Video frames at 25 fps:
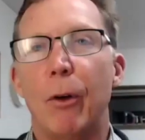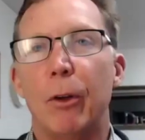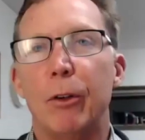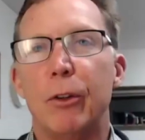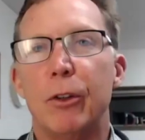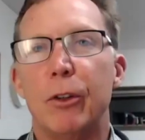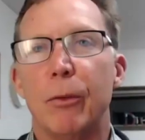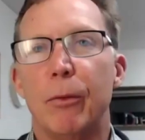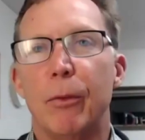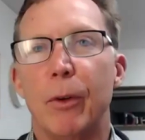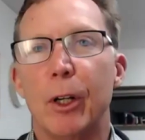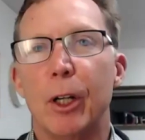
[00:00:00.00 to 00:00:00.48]

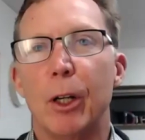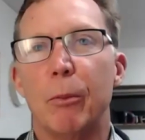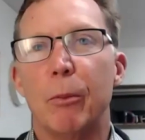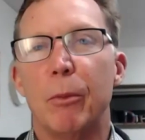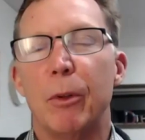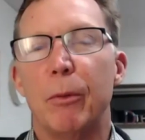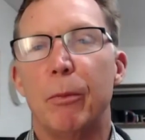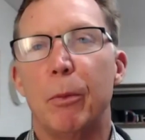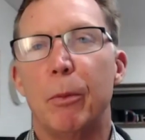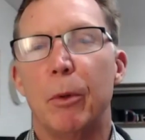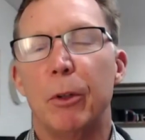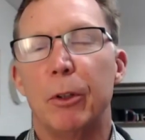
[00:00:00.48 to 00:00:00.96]
developed
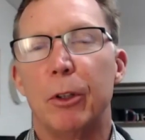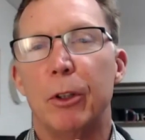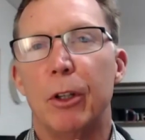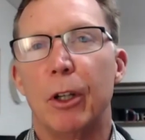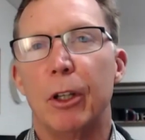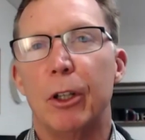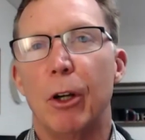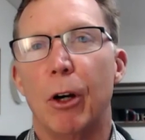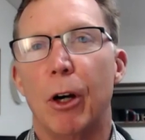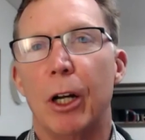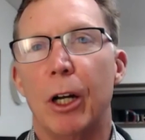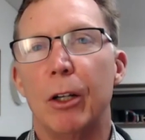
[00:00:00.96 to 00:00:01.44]
the
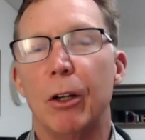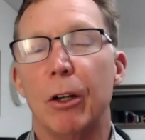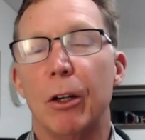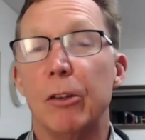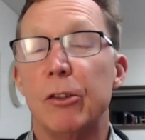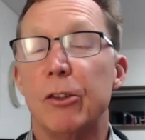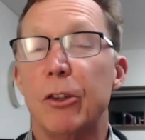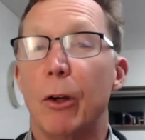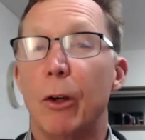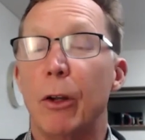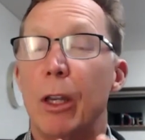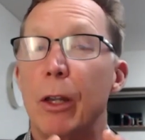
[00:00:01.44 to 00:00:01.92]
guidelines.
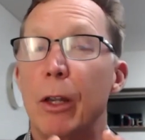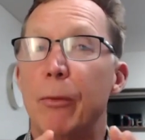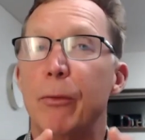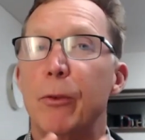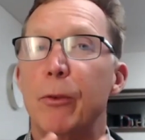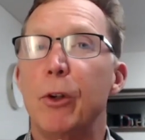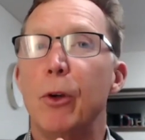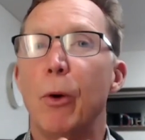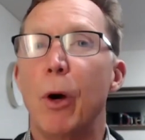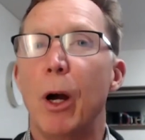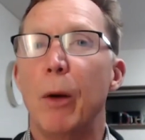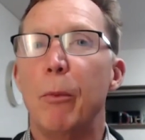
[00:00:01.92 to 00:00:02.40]
So if
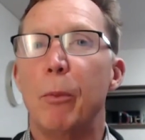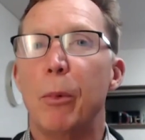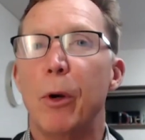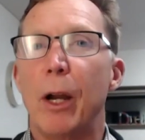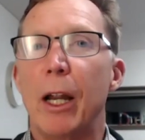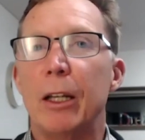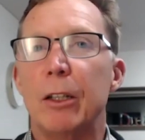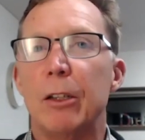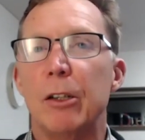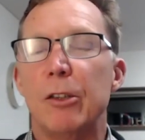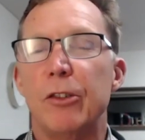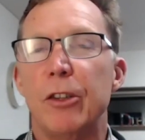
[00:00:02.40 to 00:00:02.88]
you are
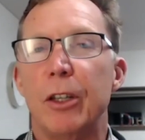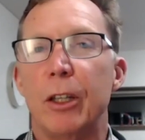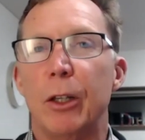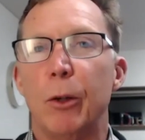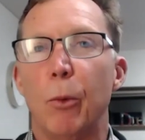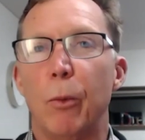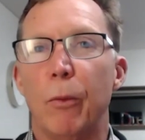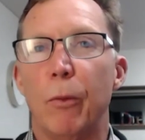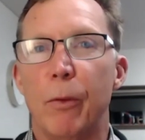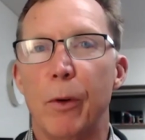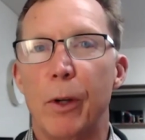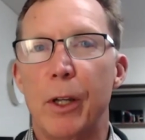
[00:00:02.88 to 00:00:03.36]
practicing
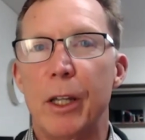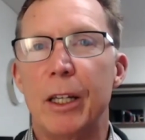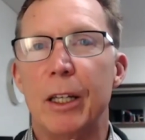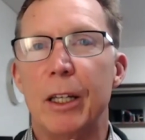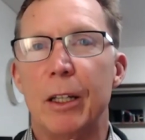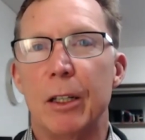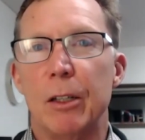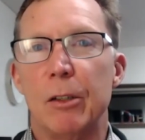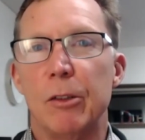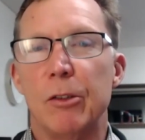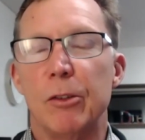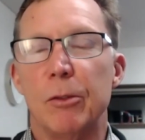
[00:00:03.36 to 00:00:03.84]

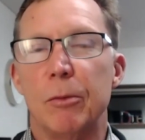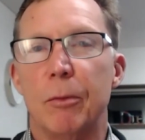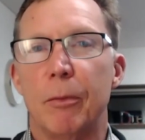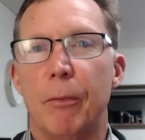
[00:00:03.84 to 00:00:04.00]
veganism